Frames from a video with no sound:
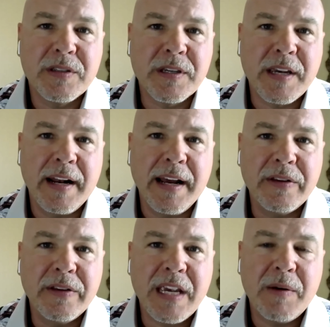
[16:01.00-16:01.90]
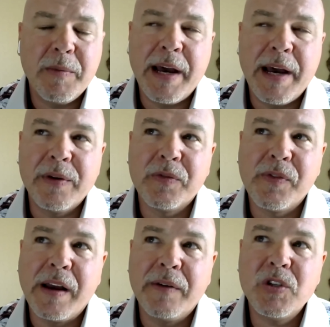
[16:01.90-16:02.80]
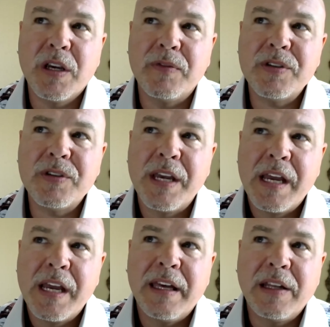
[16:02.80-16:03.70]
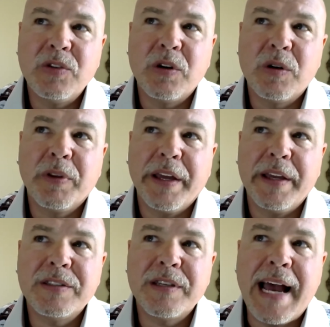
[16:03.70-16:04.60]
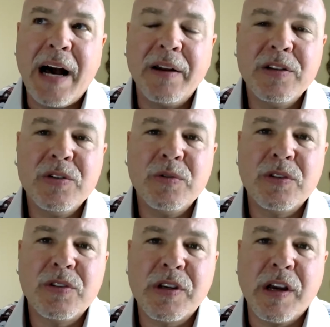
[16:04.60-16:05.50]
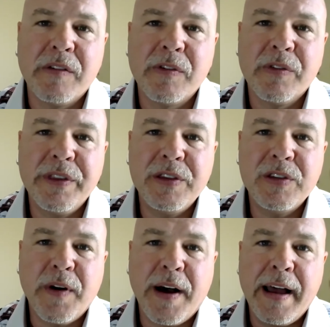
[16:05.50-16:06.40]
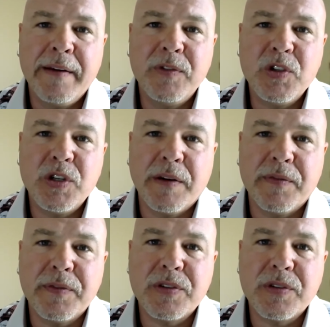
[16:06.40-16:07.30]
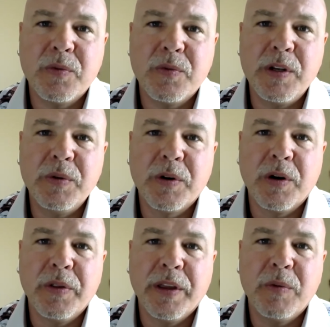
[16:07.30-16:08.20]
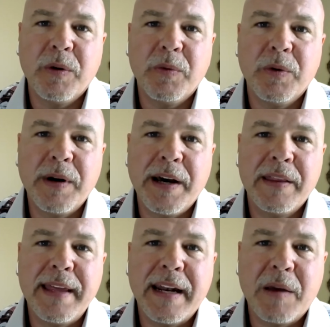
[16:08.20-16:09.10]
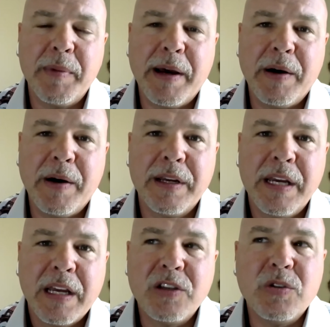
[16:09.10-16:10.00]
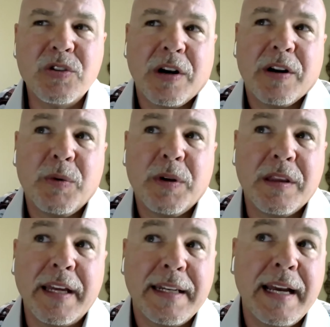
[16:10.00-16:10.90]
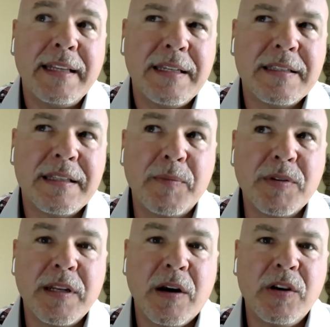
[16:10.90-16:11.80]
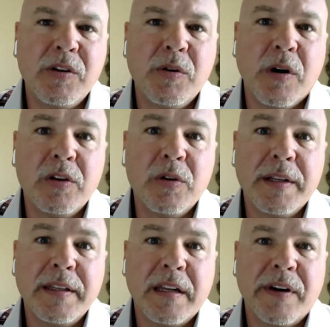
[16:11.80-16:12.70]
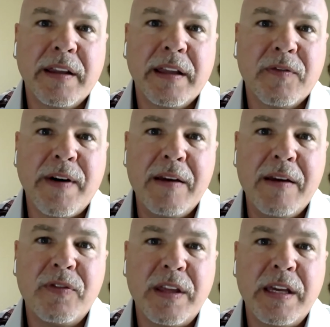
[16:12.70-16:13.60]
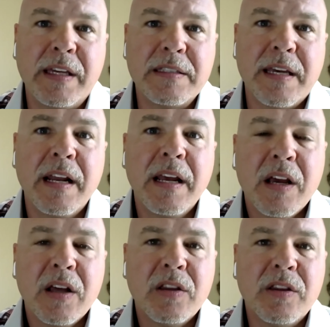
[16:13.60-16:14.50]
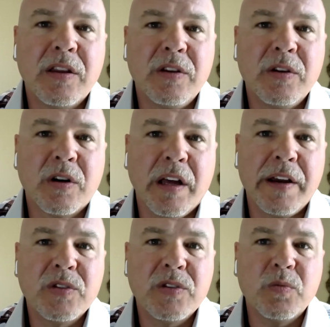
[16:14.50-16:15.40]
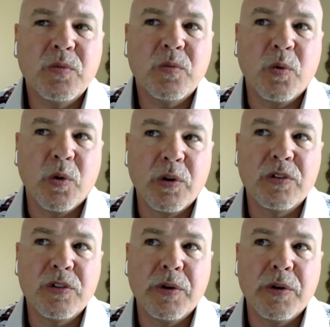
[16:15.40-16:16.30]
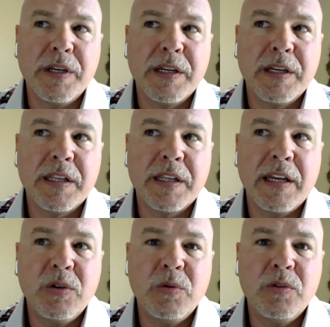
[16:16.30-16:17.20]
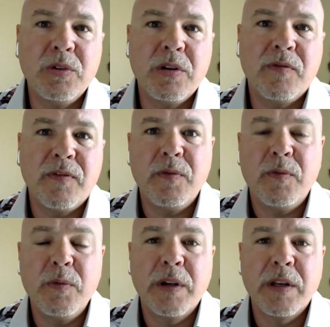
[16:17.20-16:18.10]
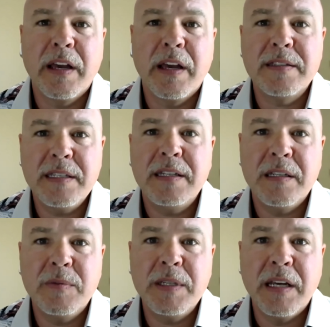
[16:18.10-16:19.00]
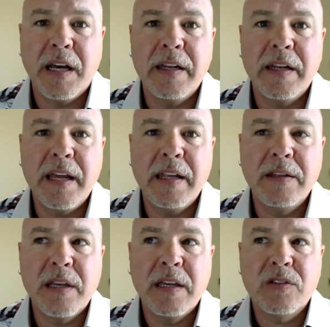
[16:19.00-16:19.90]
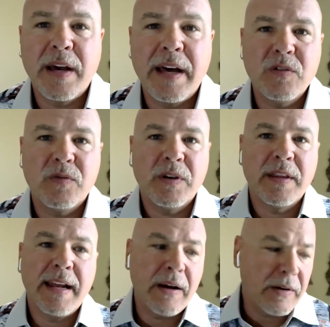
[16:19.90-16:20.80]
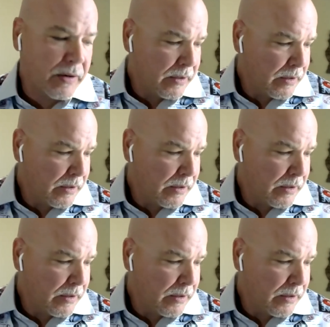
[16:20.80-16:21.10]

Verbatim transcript: and this is kind of how this came about there were five shifts that took place. How did you discover these five shifts when you were going? Like, what, what how did that come about? Because you started with like 19 steps, and now here you are. You identified like five things that that your clients weren't doing that you realized needed to be done. And and so, how did you figure that out?